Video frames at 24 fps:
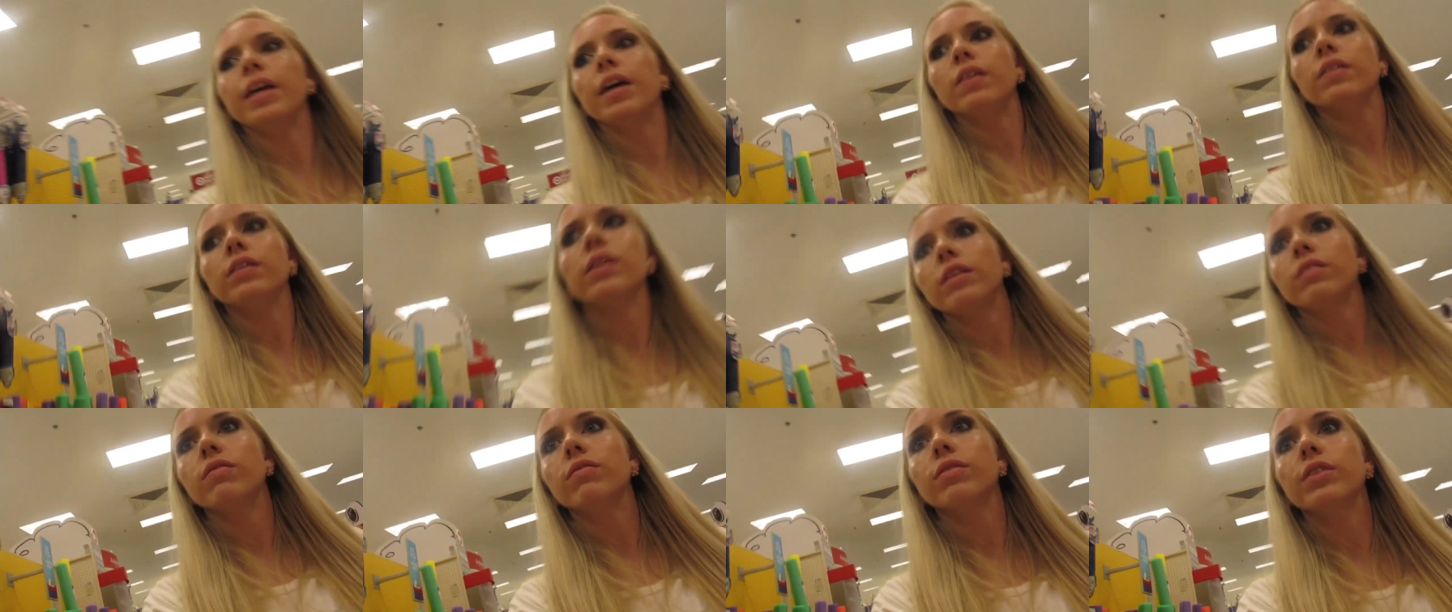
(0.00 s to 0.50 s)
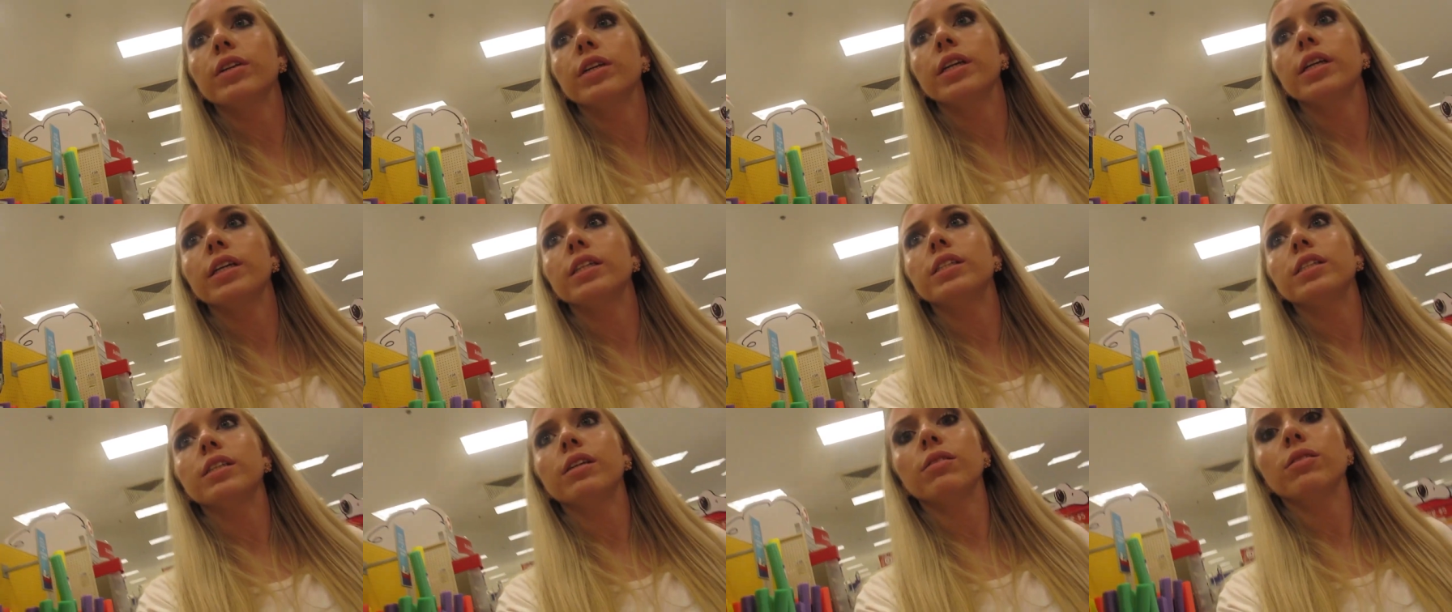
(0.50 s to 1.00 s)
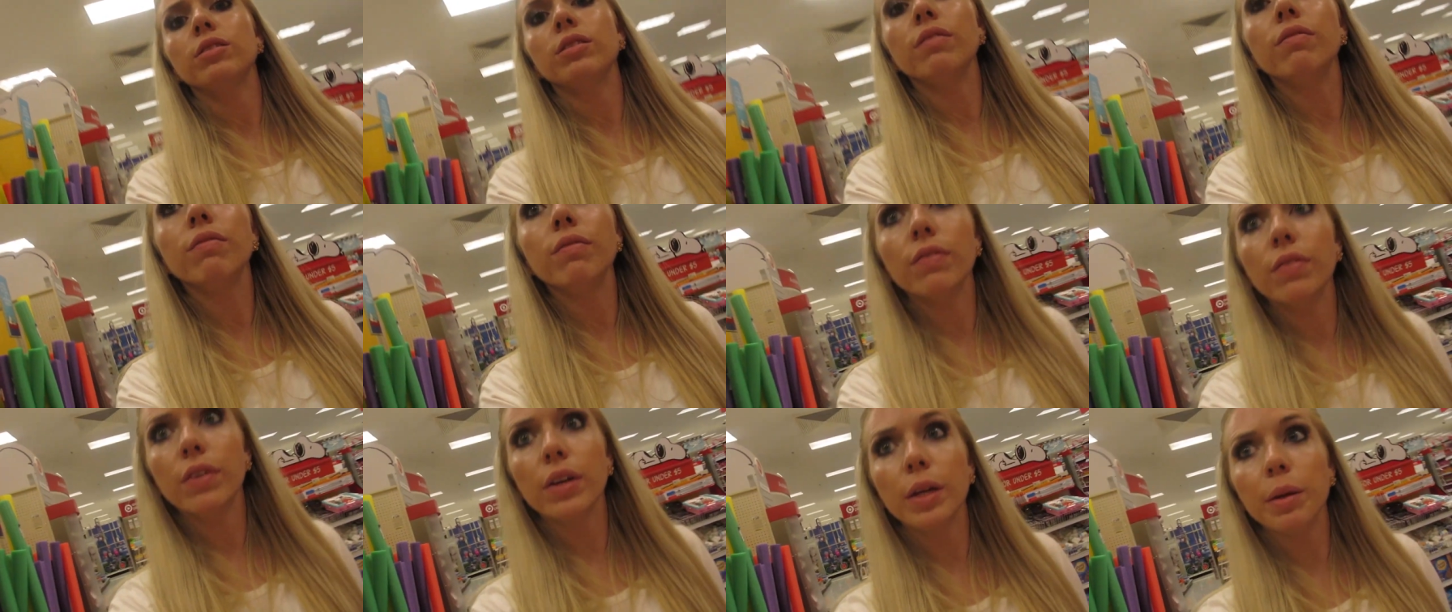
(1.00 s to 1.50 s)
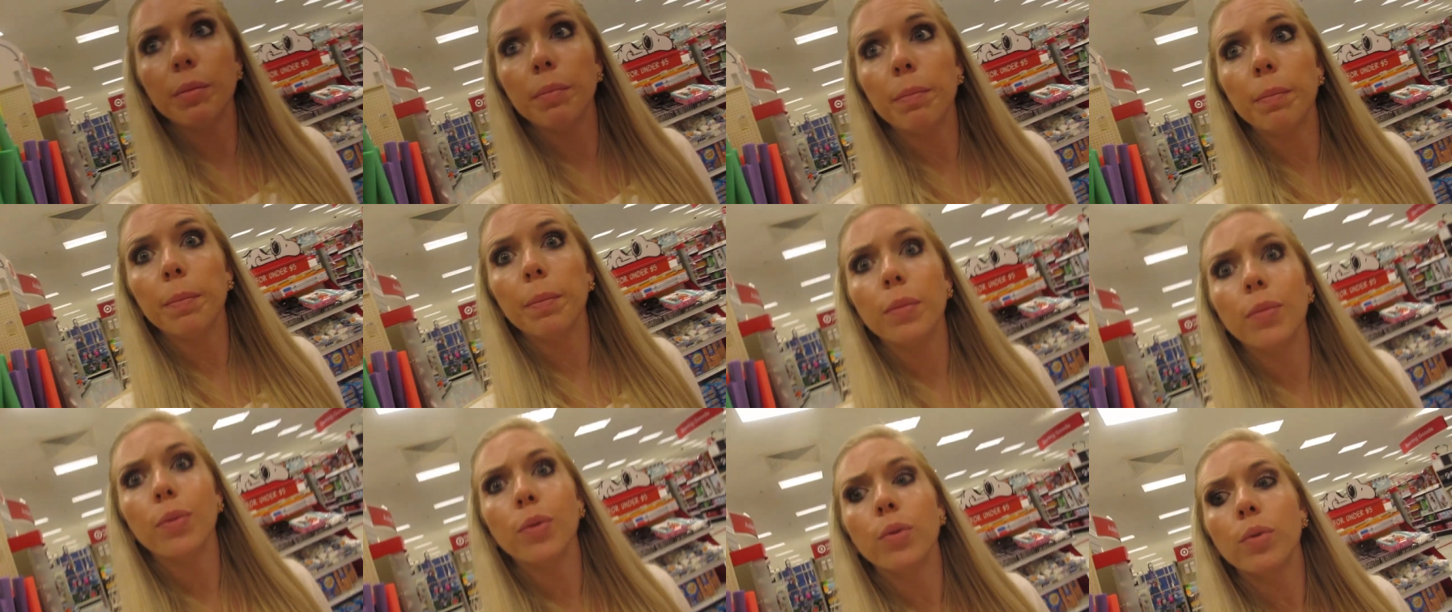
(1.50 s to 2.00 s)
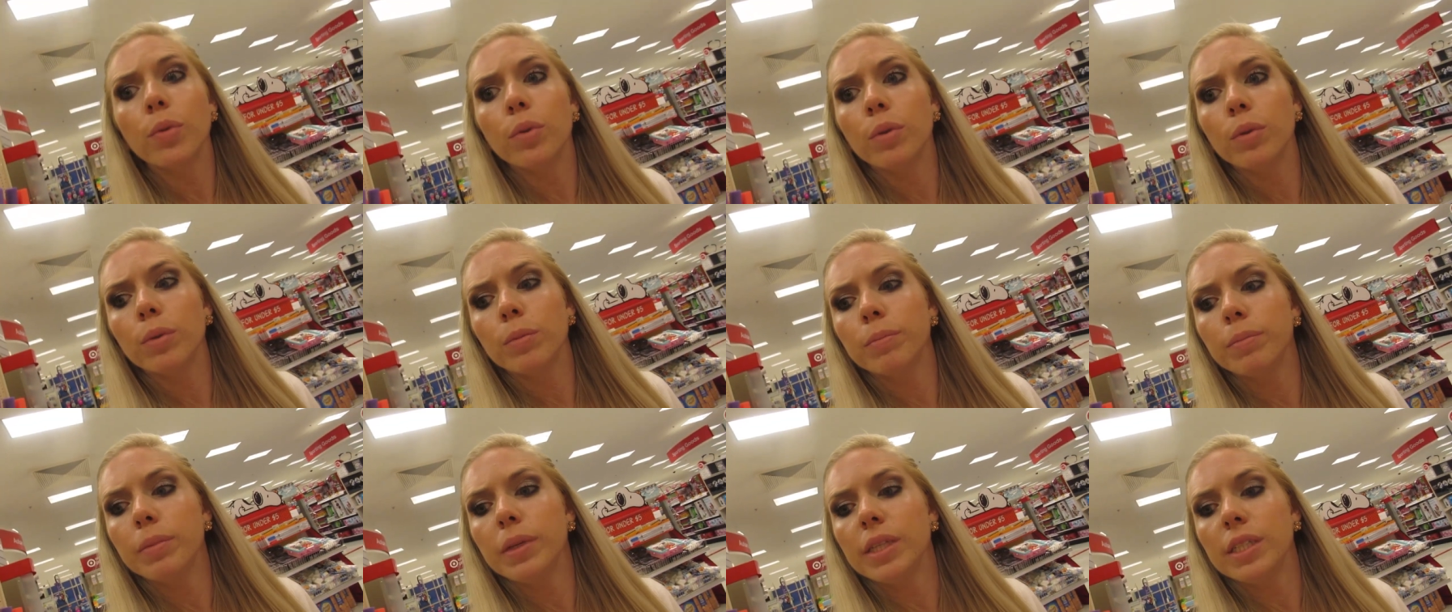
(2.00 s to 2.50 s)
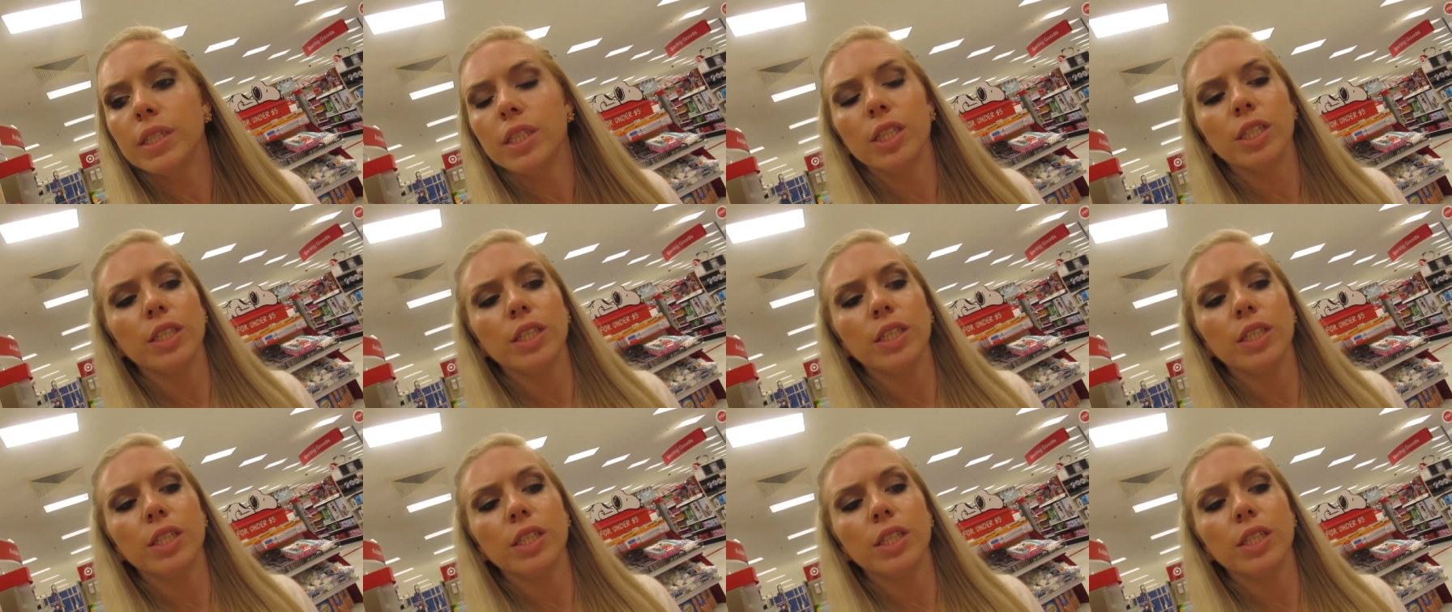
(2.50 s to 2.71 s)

Now looking for Kenzo some fun pool beach